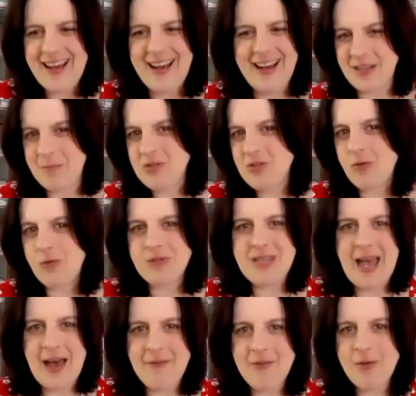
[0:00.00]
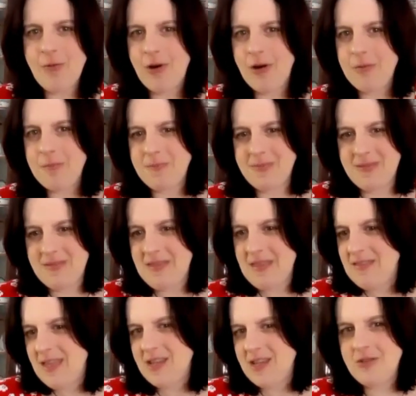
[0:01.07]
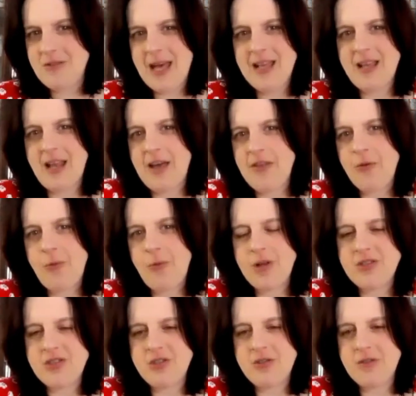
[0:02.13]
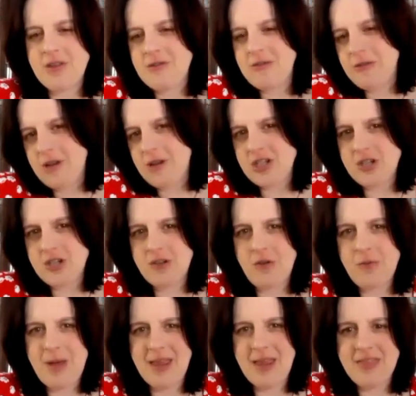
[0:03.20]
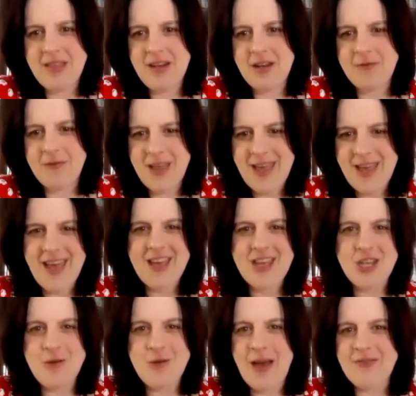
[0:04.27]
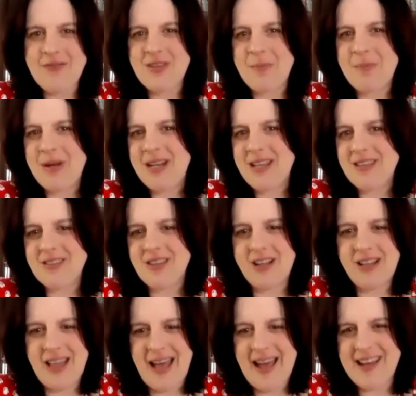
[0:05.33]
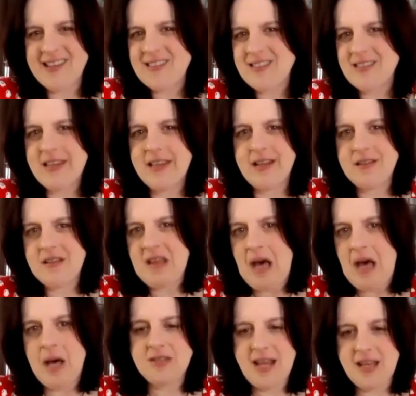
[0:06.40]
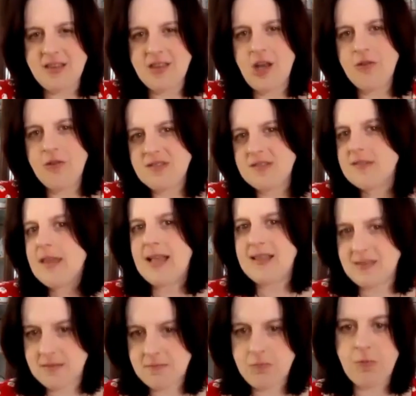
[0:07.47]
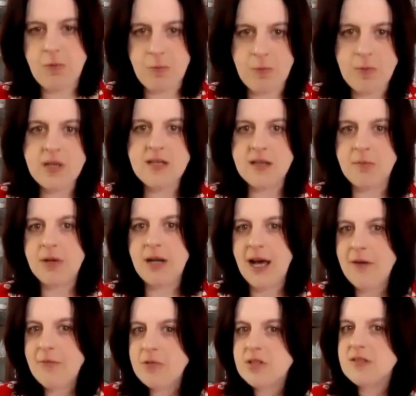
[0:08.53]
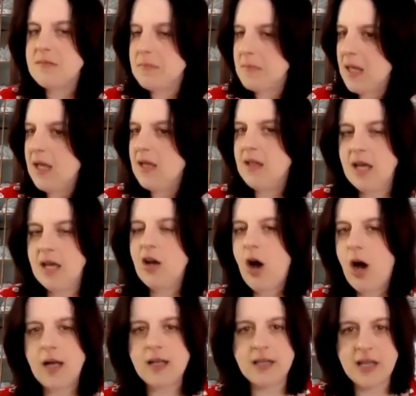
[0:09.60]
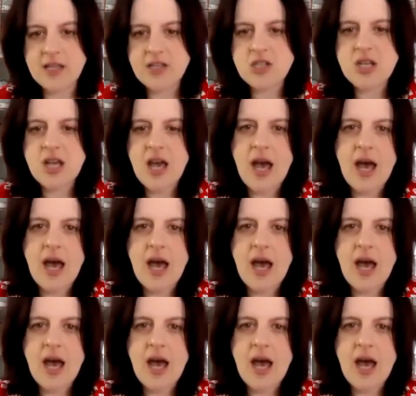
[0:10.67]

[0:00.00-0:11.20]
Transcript: Some schools have it where they do that. Other ones do the traditional method of you have somebody in the class that um, take notes. That's we did when I was in, in college.